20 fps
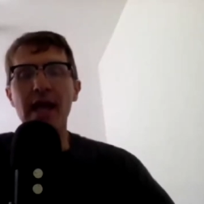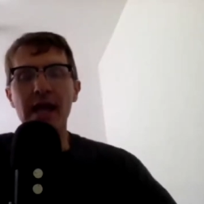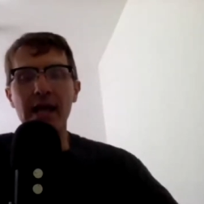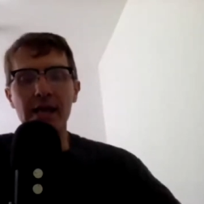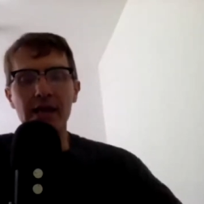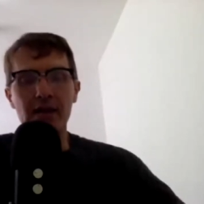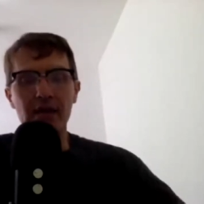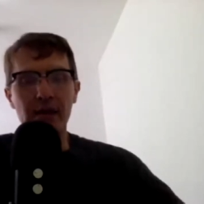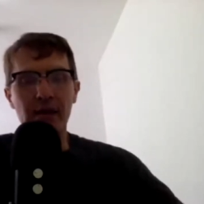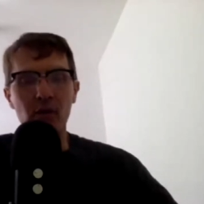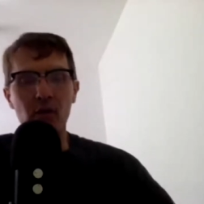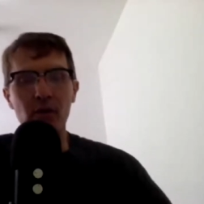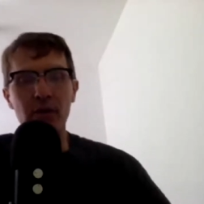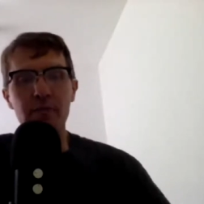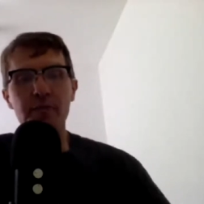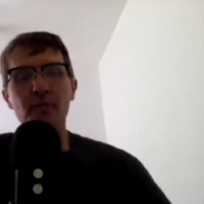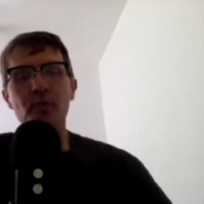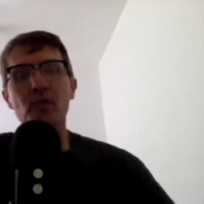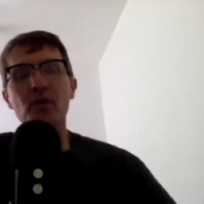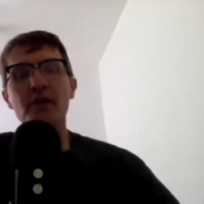and at
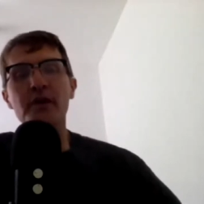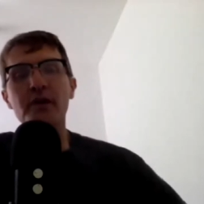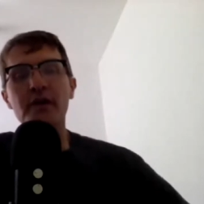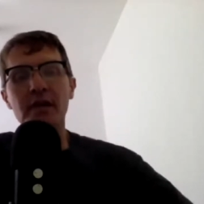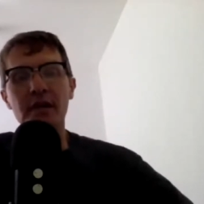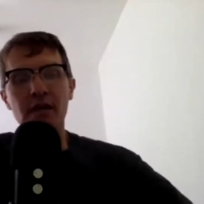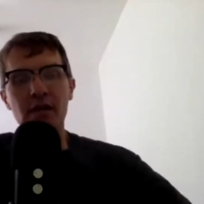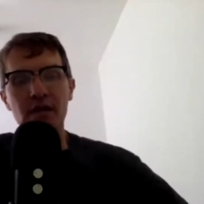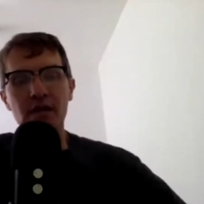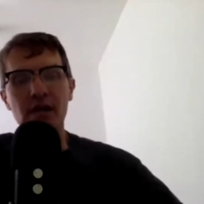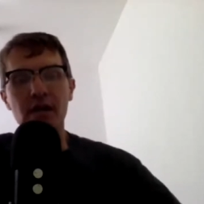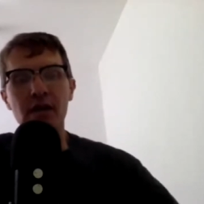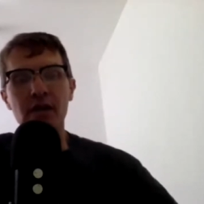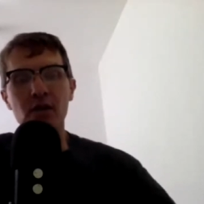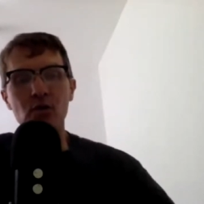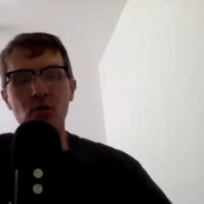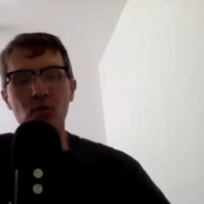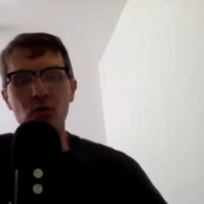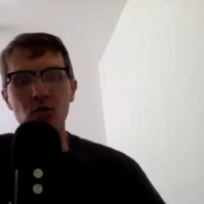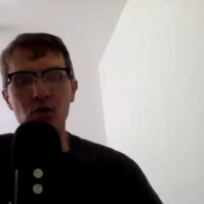what point
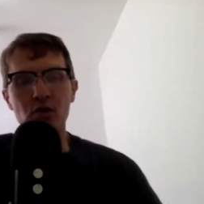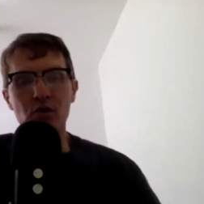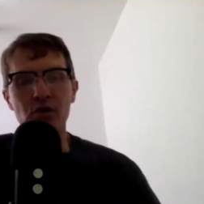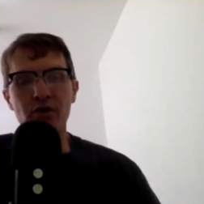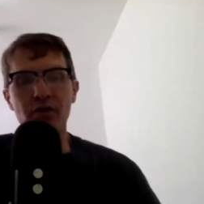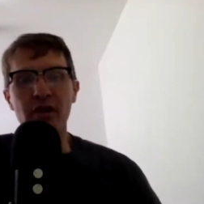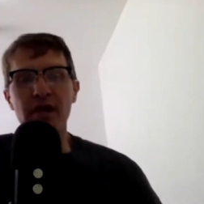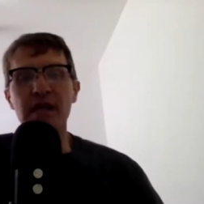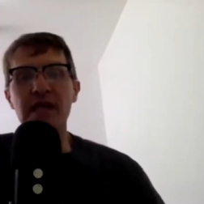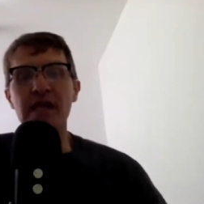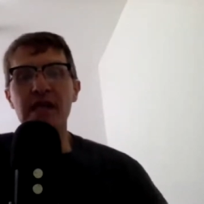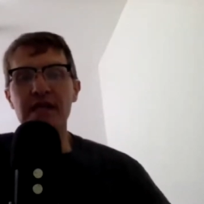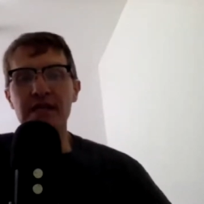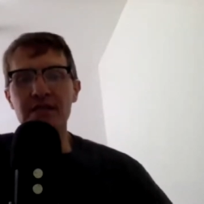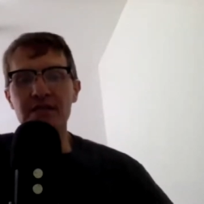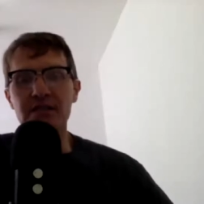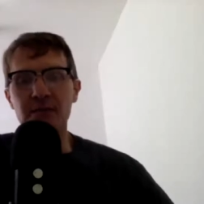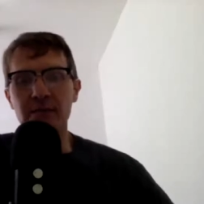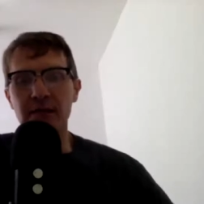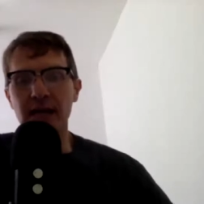uh, will they
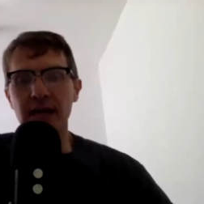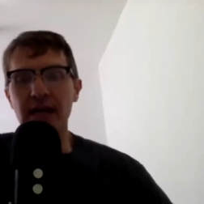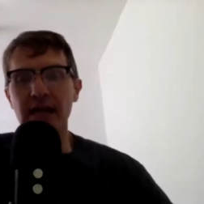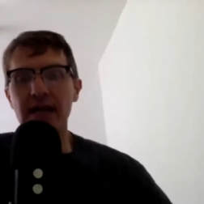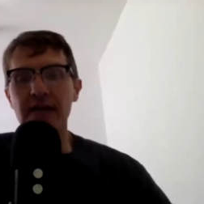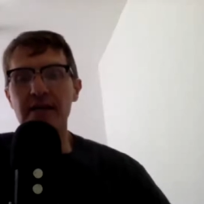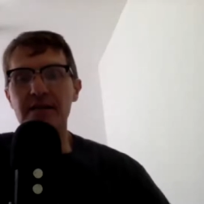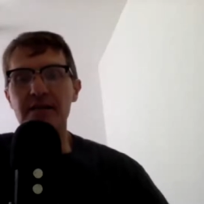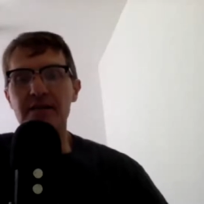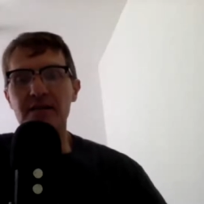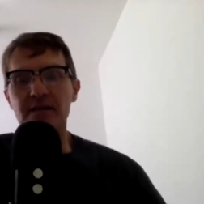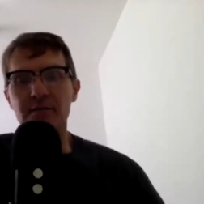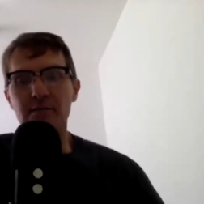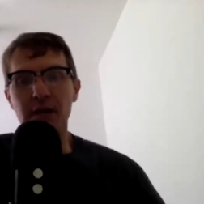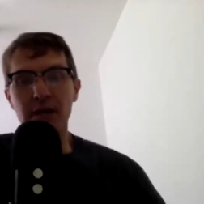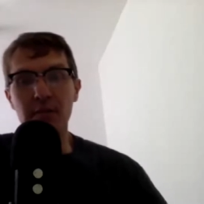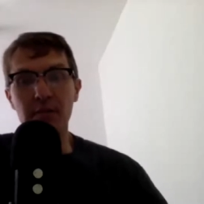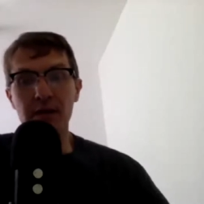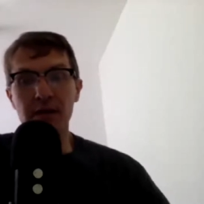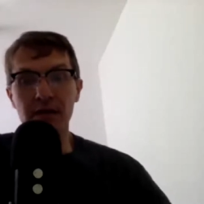need some guidance
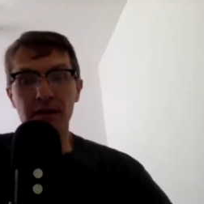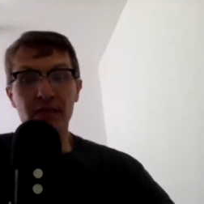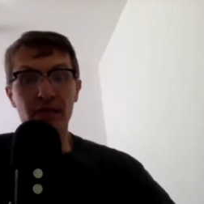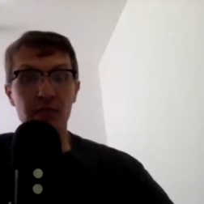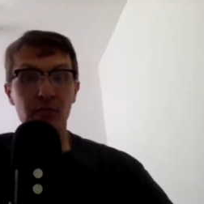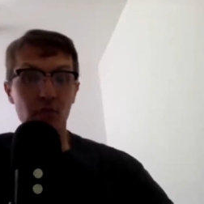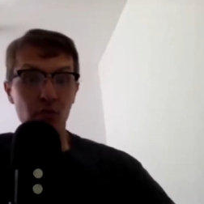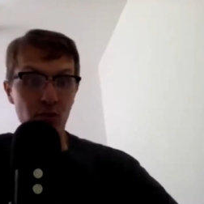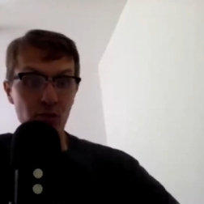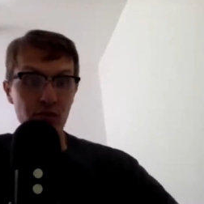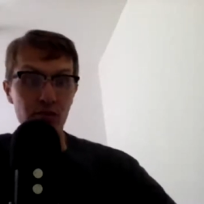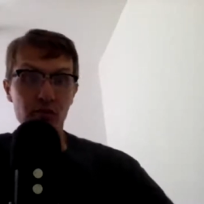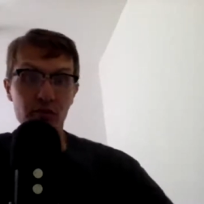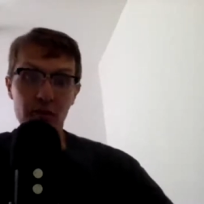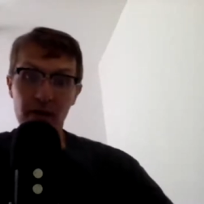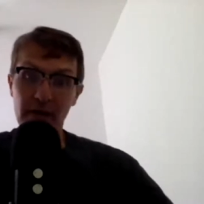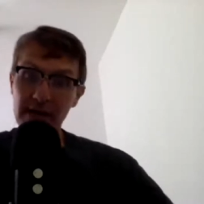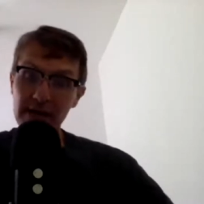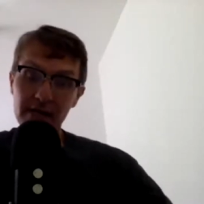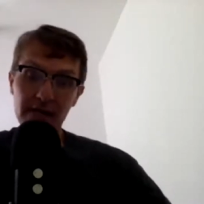and maybe even more
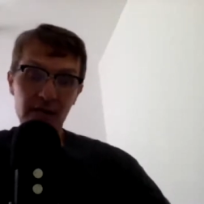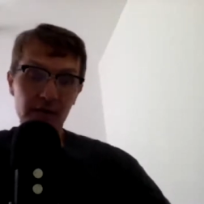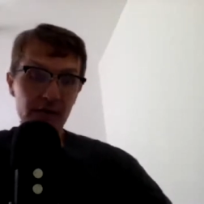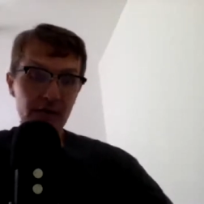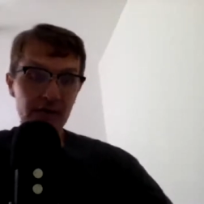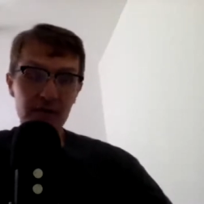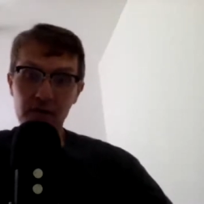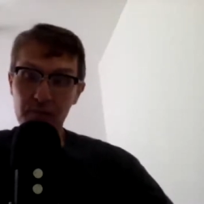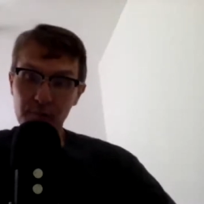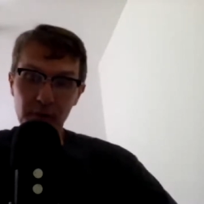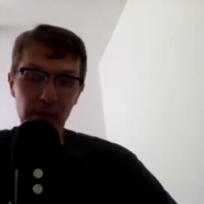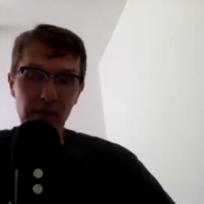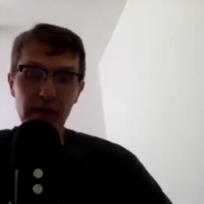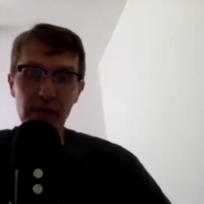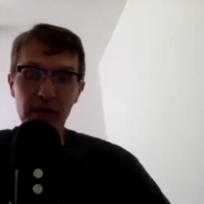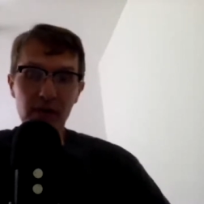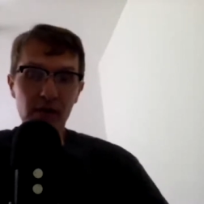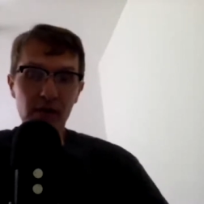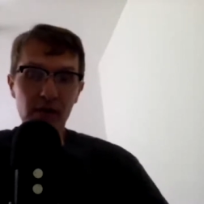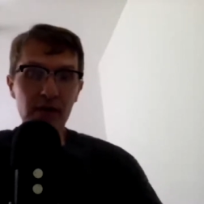directives
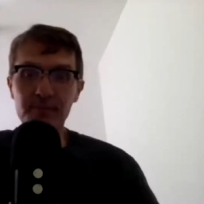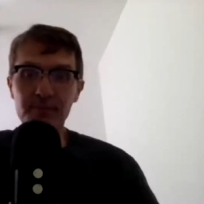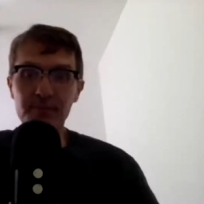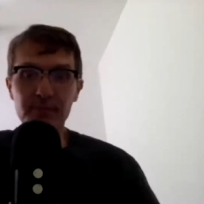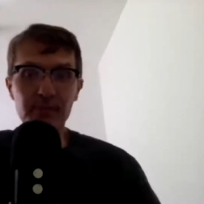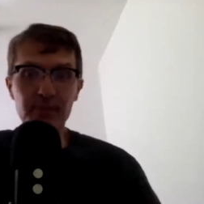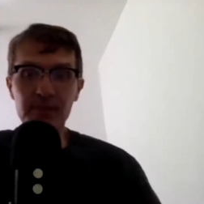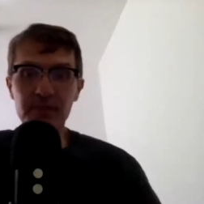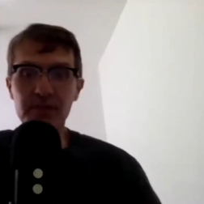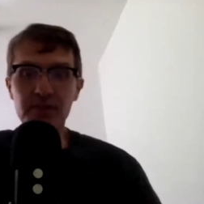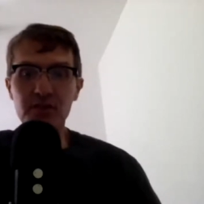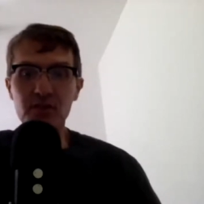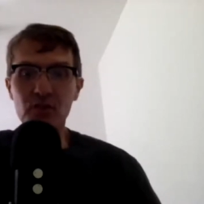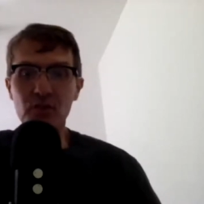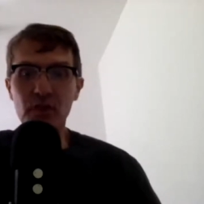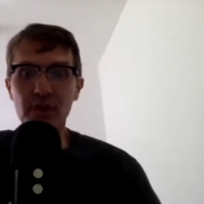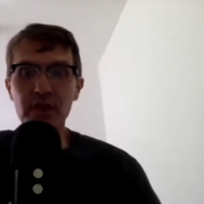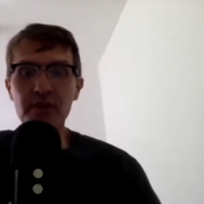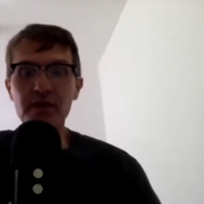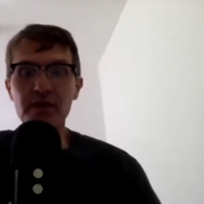depending on the
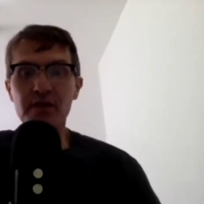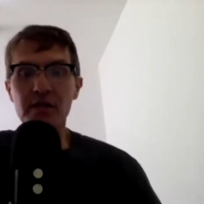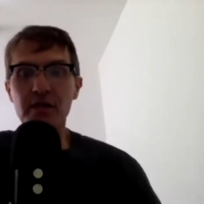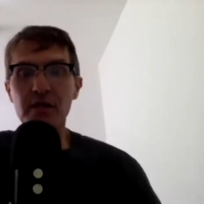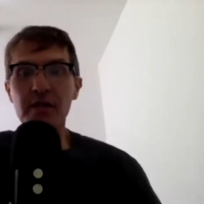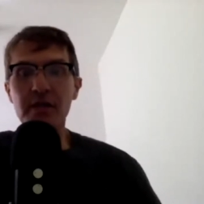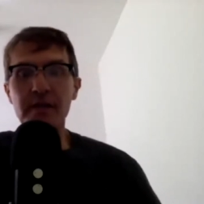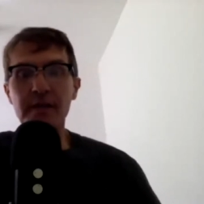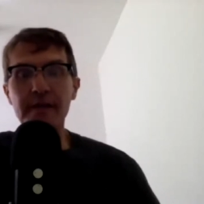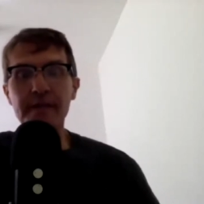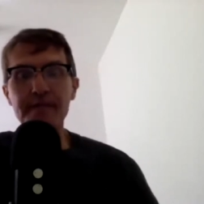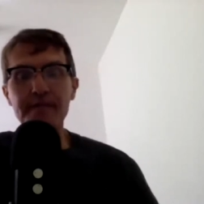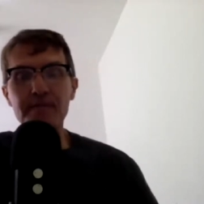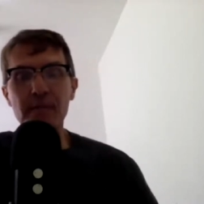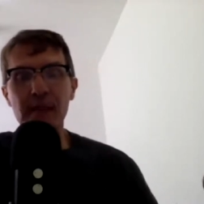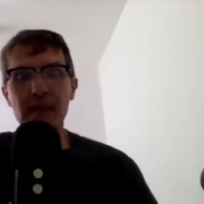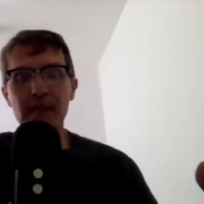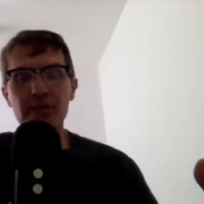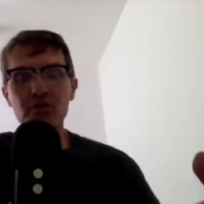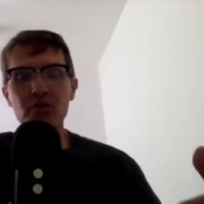situation
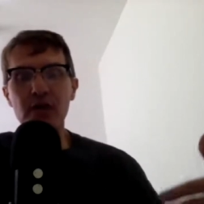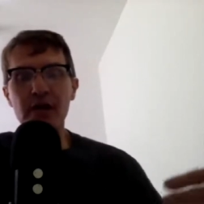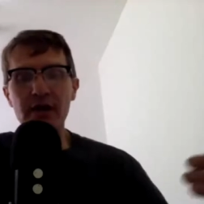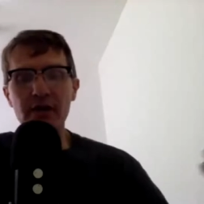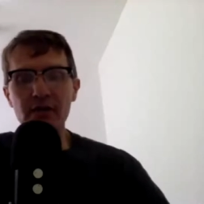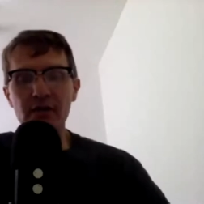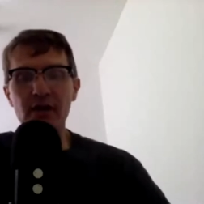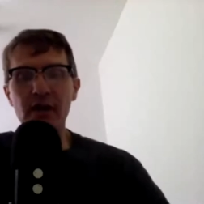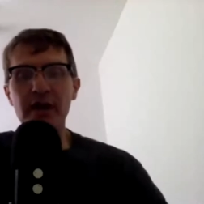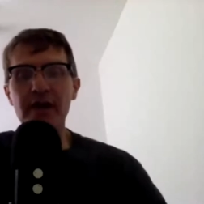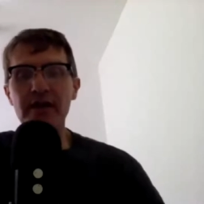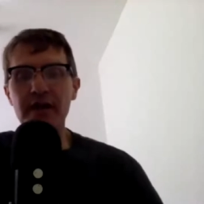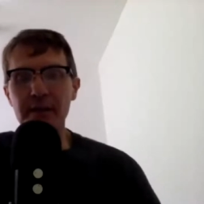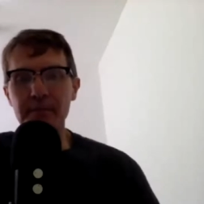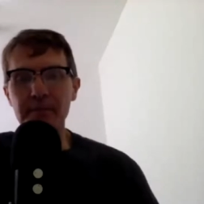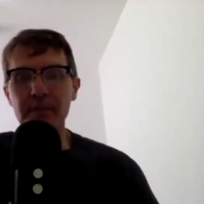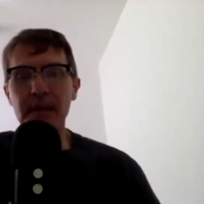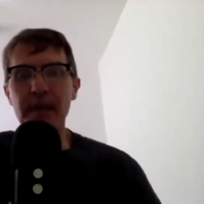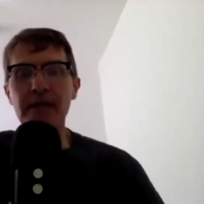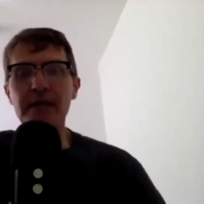and trying to
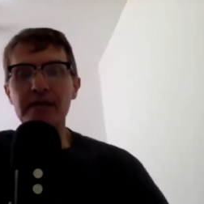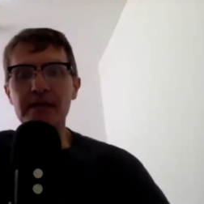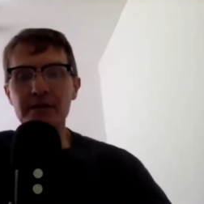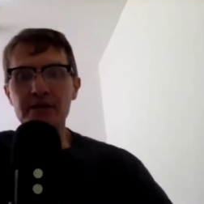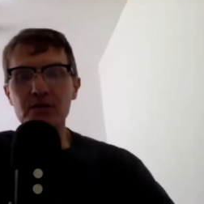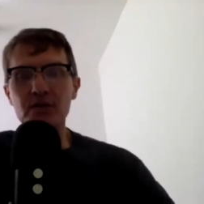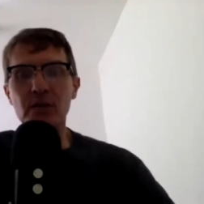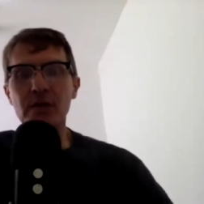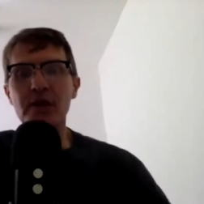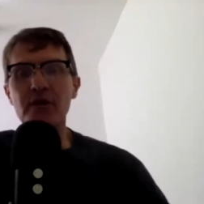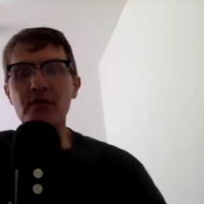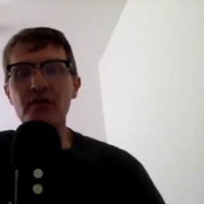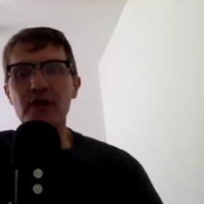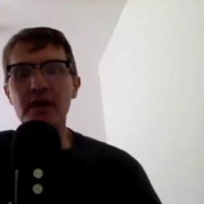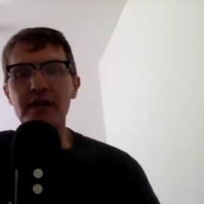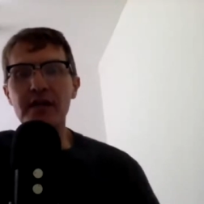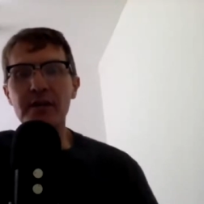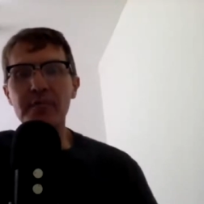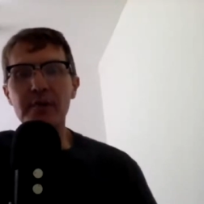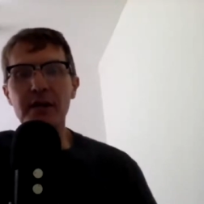find that balance trying
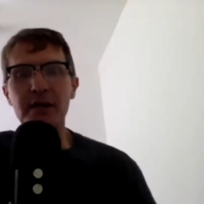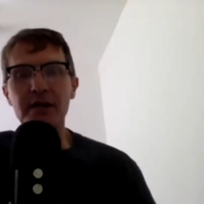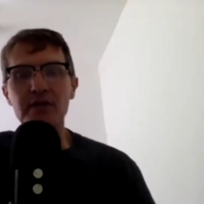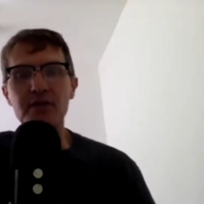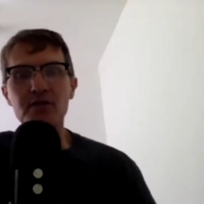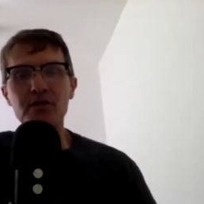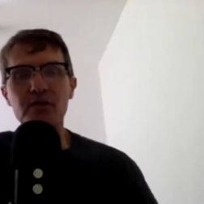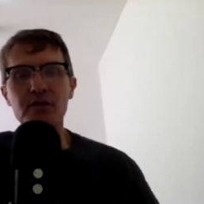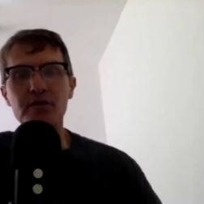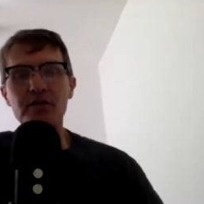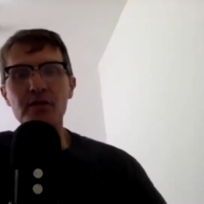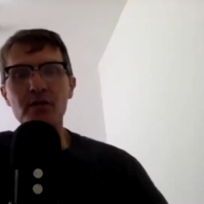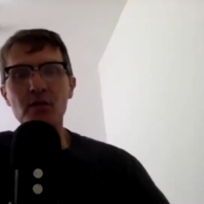to find that balance